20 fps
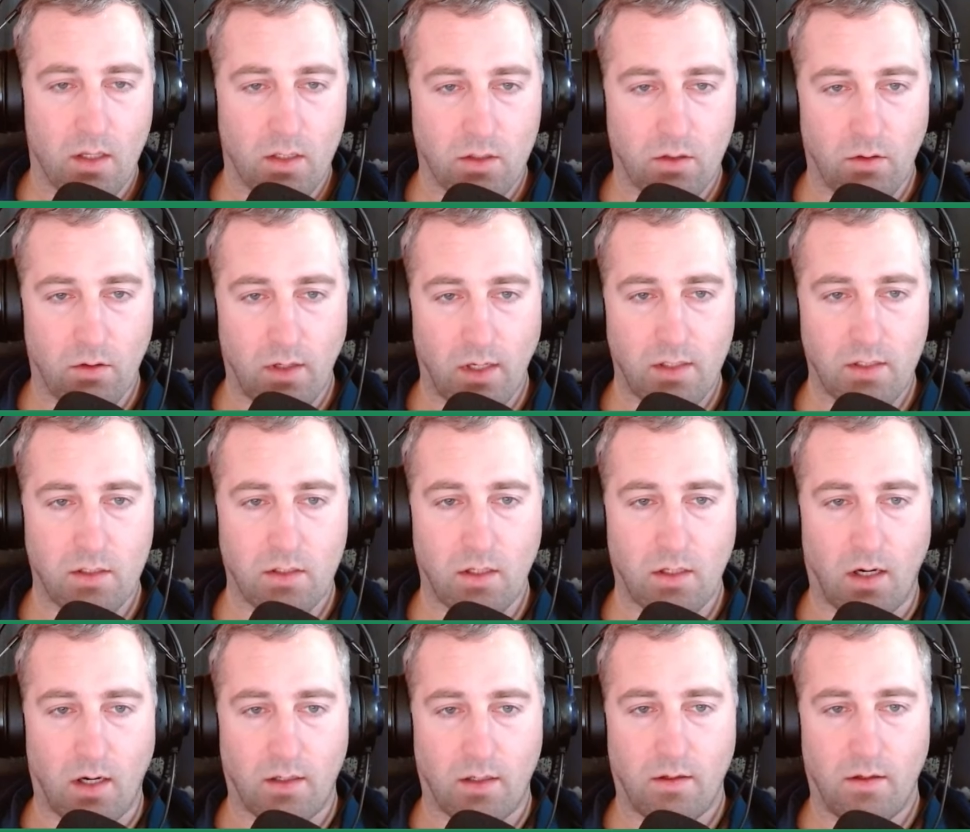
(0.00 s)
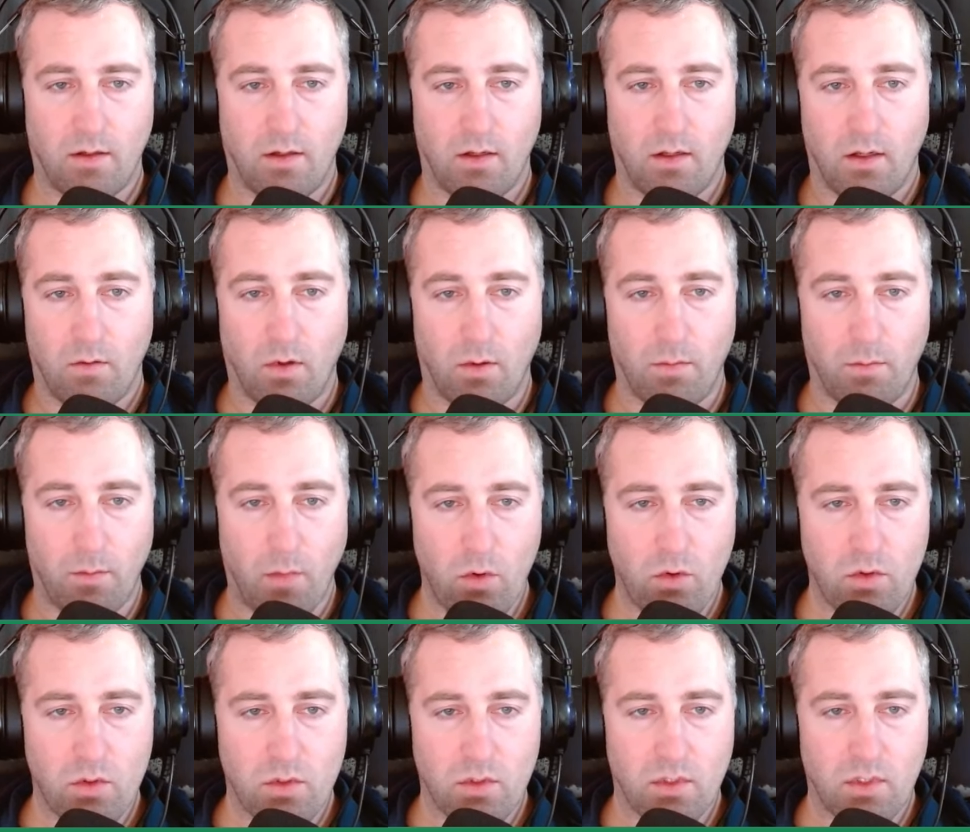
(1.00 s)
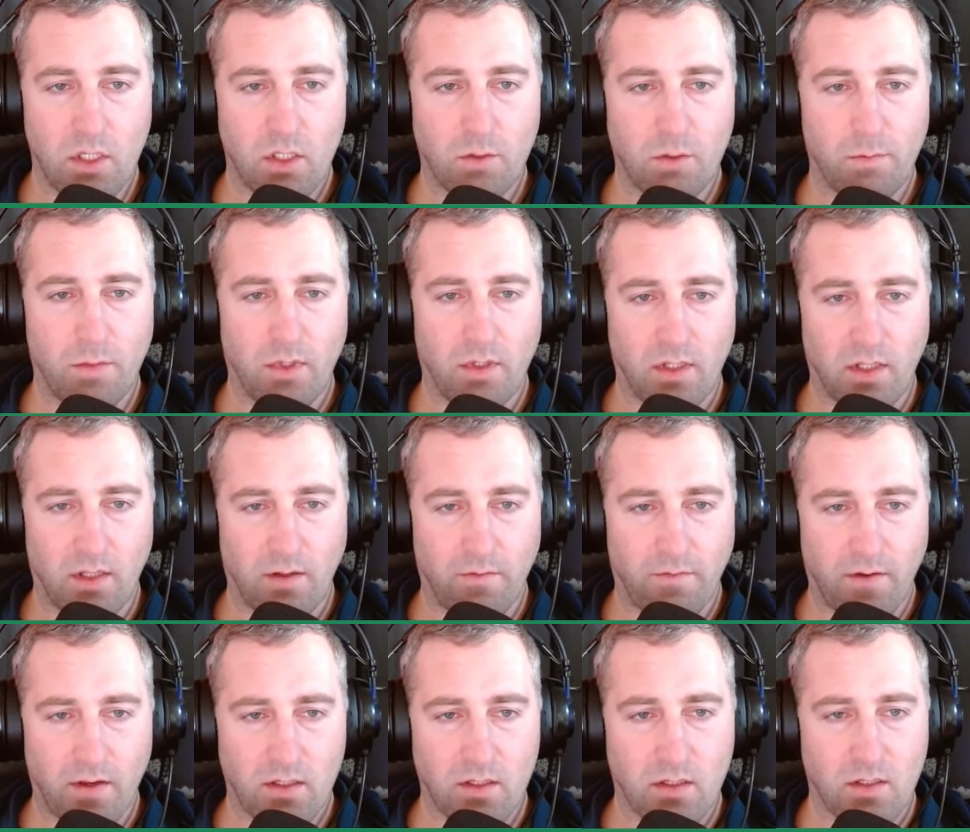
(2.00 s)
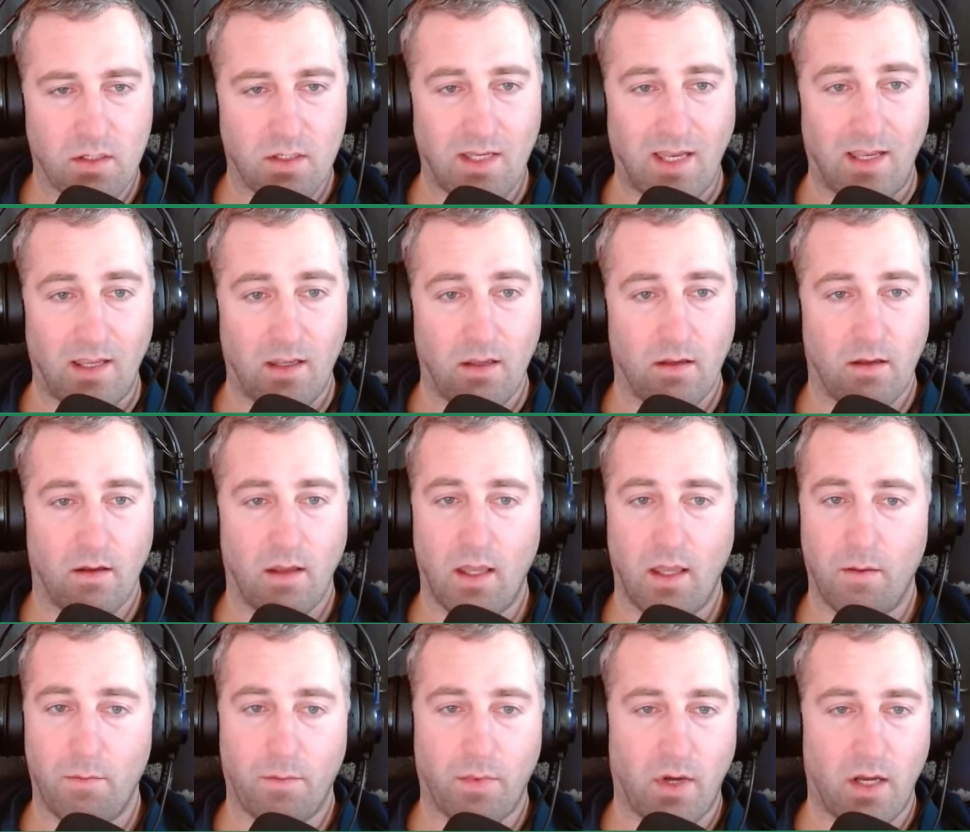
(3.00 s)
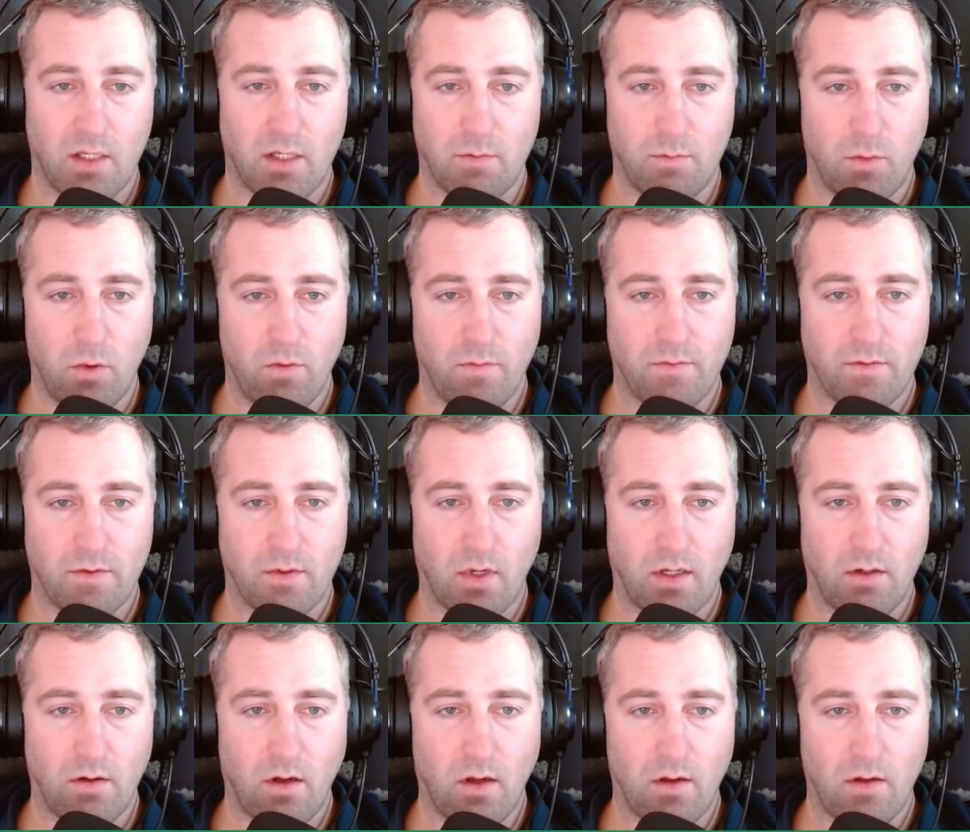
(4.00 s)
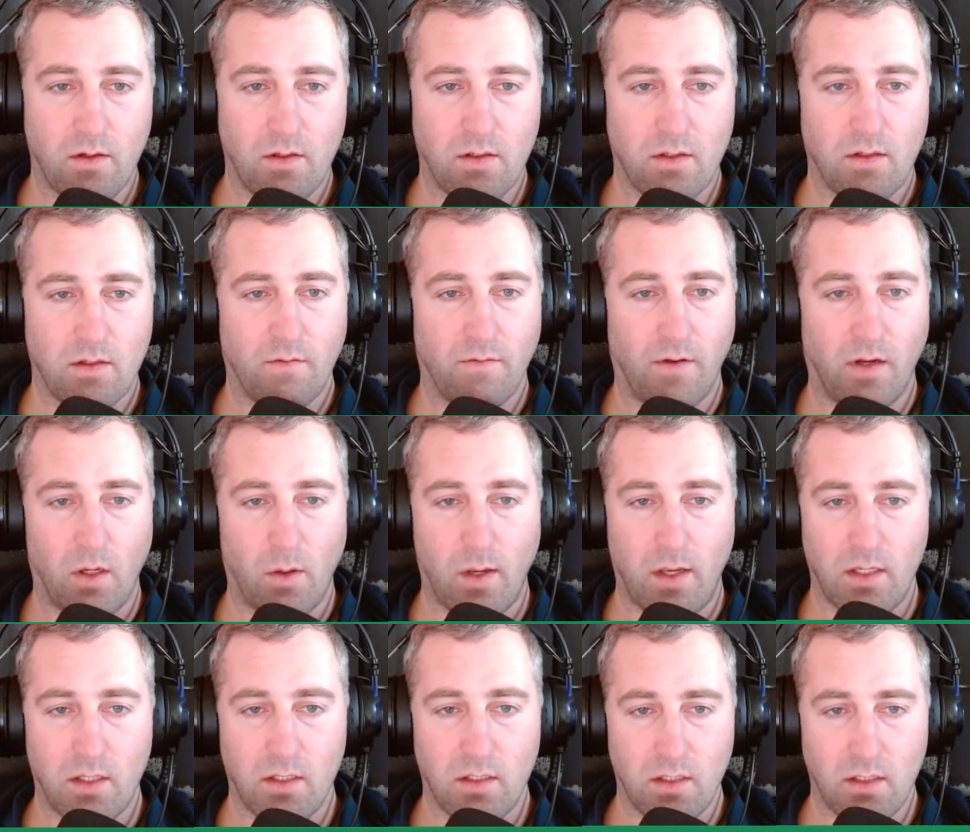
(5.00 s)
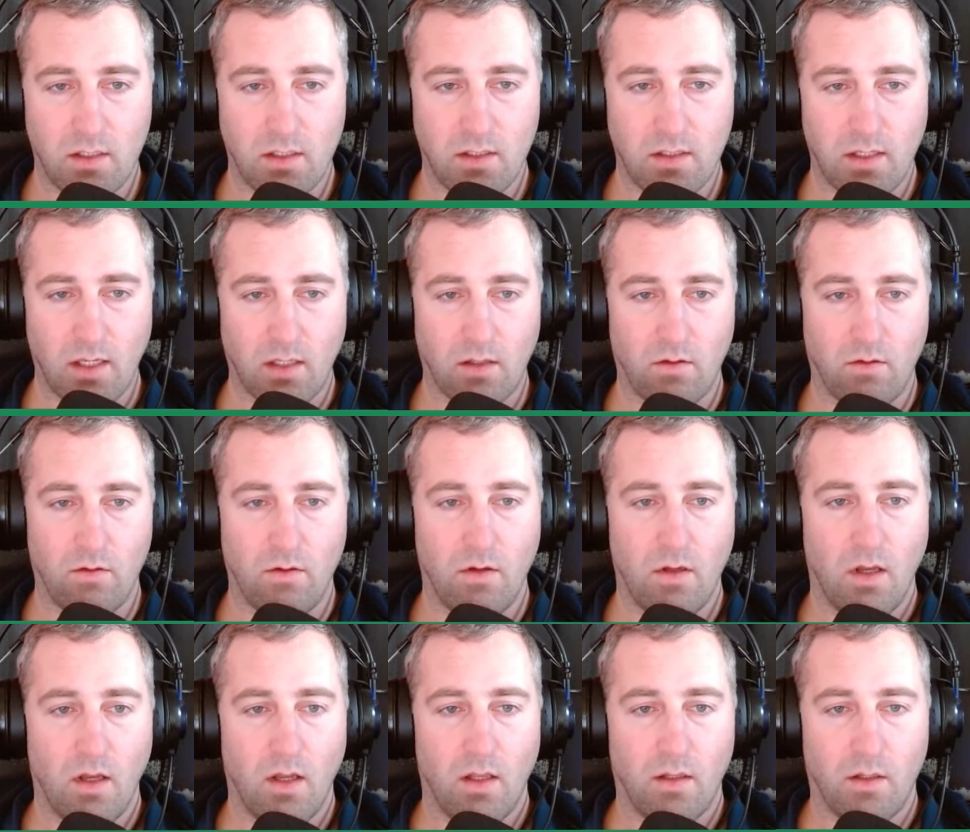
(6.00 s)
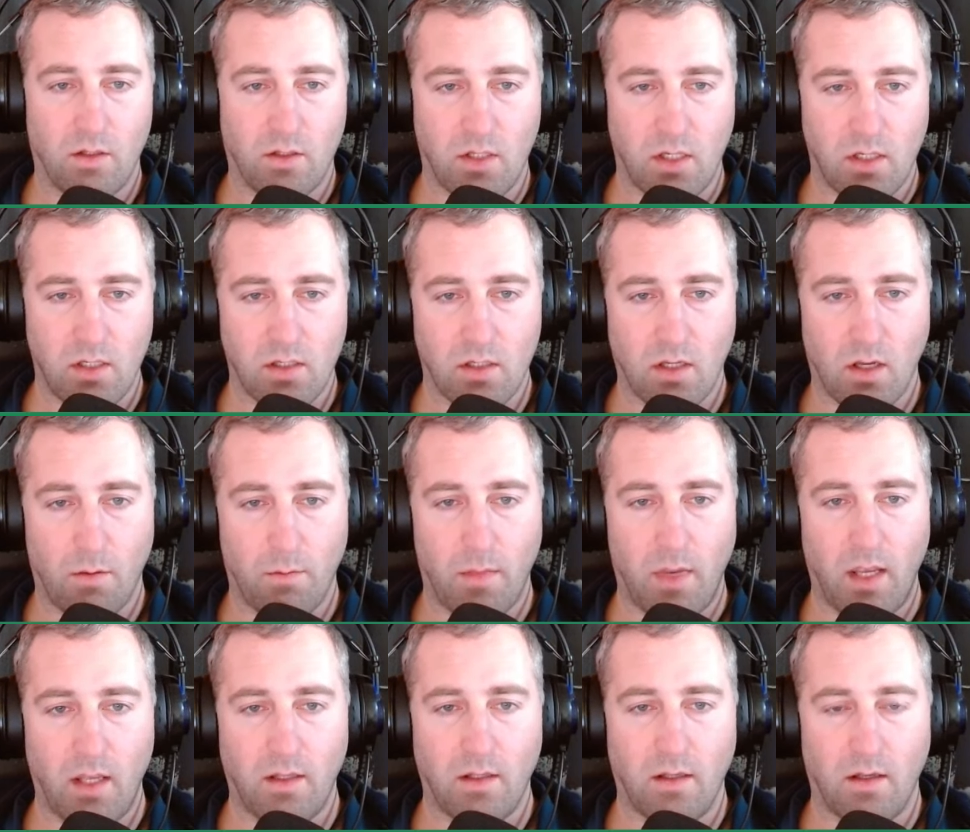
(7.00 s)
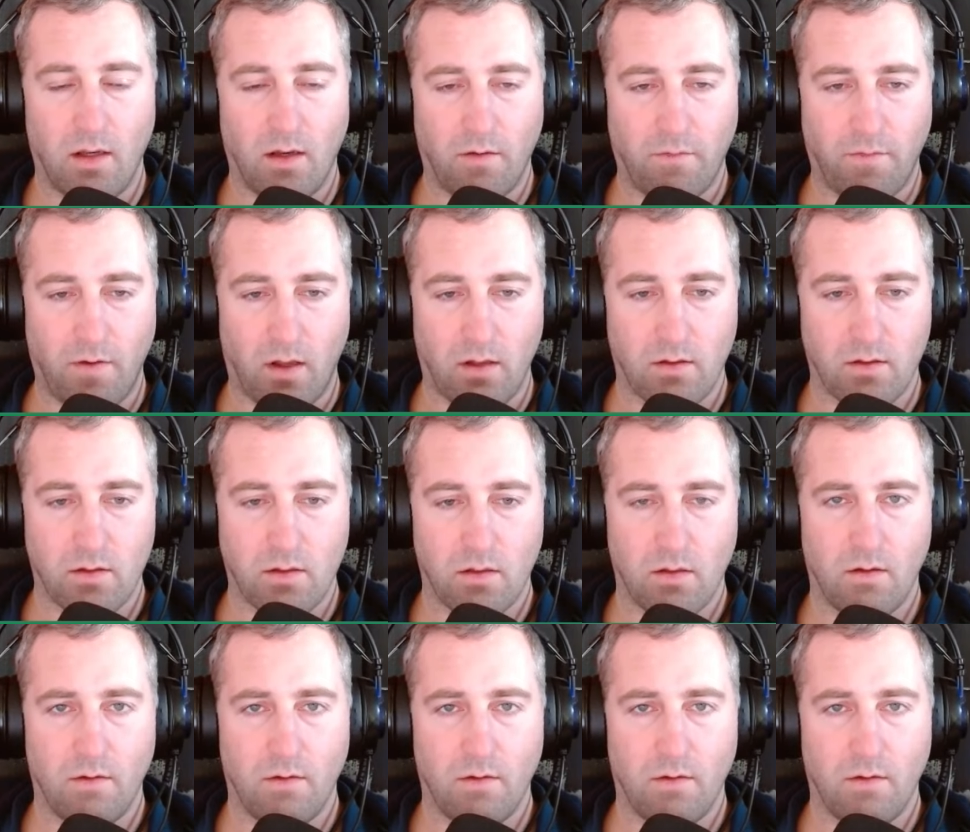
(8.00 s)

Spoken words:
So let's start. What most disciplined investors think, hey, price moves are noise, valuation is a signal, decisions are made in advance.